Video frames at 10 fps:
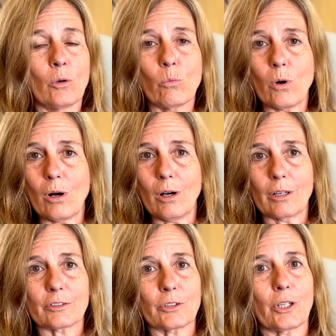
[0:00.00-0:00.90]

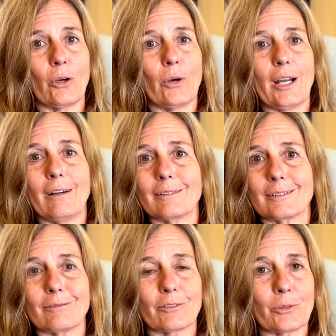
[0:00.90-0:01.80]
walks or go out
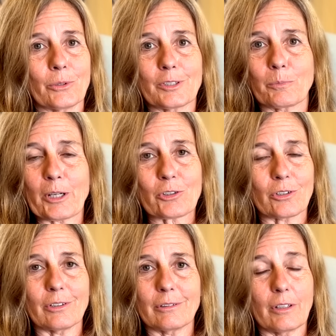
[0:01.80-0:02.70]
to a
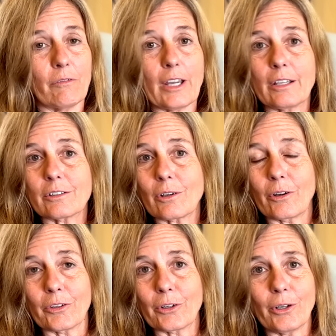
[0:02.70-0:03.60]
special event
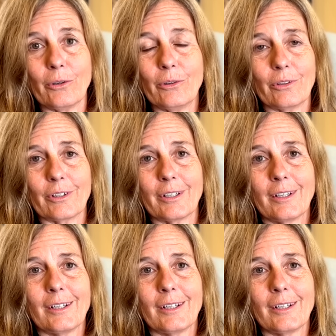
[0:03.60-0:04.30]
on their own.